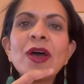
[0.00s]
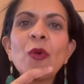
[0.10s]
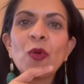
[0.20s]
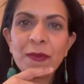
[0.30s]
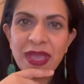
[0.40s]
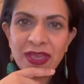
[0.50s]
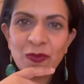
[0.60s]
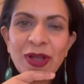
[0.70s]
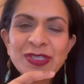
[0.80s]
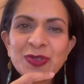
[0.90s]
We're making
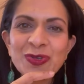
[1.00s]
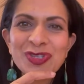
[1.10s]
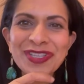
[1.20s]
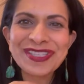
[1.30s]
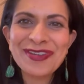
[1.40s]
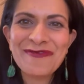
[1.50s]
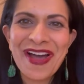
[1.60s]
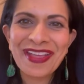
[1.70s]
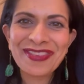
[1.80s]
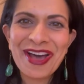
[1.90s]
resolutions to
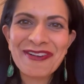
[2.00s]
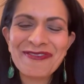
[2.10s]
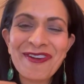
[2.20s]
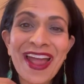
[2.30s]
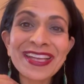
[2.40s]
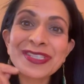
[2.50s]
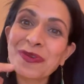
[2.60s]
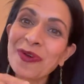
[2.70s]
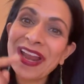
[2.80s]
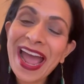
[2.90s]
find love, right? So
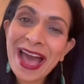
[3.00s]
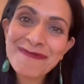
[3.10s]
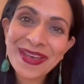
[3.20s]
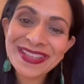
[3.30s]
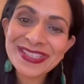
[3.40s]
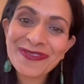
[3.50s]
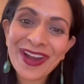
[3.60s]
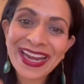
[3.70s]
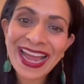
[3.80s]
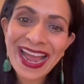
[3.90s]
what happens
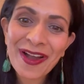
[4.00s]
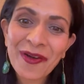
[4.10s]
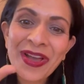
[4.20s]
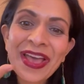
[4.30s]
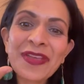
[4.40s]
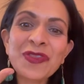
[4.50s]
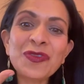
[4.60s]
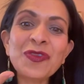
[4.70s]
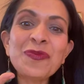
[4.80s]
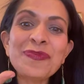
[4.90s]
right now,
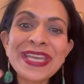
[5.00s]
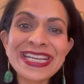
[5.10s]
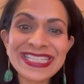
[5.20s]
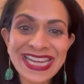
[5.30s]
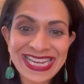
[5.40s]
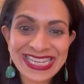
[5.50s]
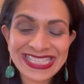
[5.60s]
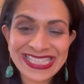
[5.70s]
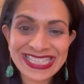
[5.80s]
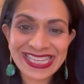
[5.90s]
this is peak dating
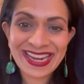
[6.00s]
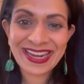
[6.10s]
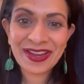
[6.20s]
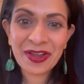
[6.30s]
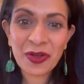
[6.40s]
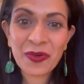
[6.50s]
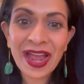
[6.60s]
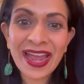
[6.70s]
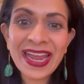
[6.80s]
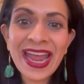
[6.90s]
season.
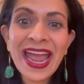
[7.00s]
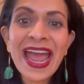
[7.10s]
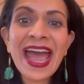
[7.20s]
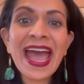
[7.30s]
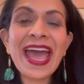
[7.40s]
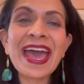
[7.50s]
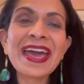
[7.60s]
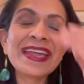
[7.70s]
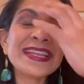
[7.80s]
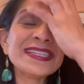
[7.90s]
Okay.
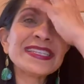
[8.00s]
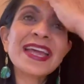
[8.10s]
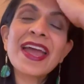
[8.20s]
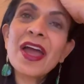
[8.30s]
And